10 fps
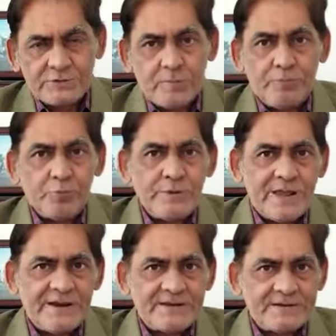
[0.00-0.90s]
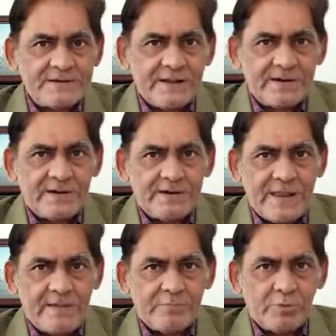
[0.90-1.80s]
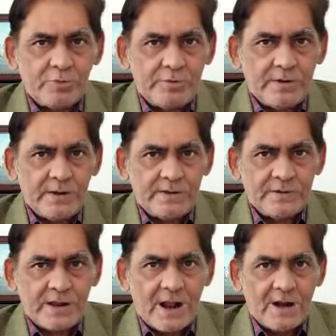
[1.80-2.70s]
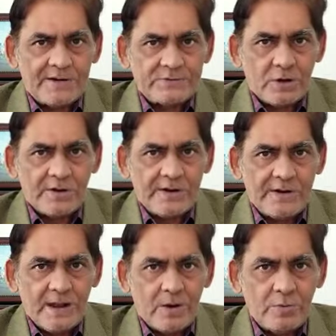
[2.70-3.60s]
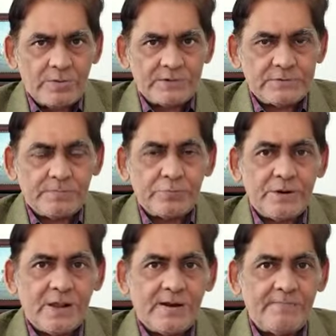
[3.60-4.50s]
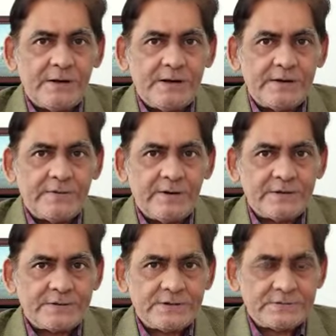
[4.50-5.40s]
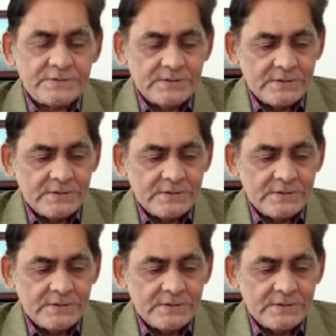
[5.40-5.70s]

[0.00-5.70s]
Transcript: Also, Pune races are damn good. Uh, the card is already out. It's the Pune Million races.